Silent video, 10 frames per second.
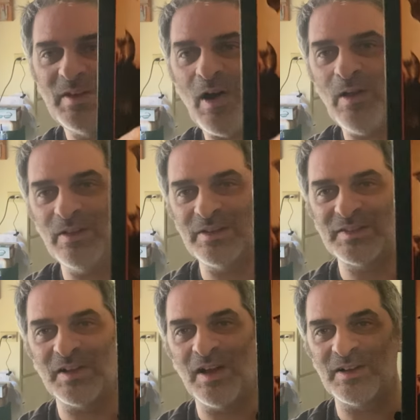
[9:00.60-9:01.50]
all of the
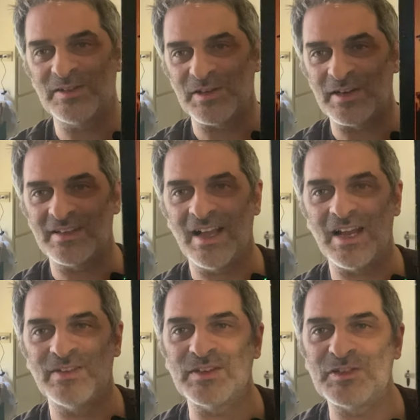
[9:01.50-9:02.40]
songs are
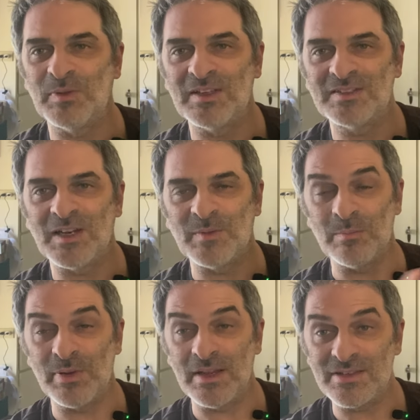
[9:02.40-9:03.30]
kind of explicit. I
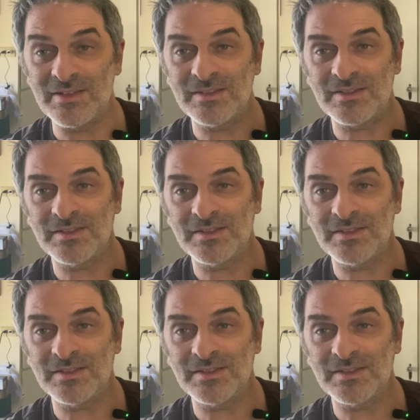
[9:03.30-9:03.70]
mean, Peaches,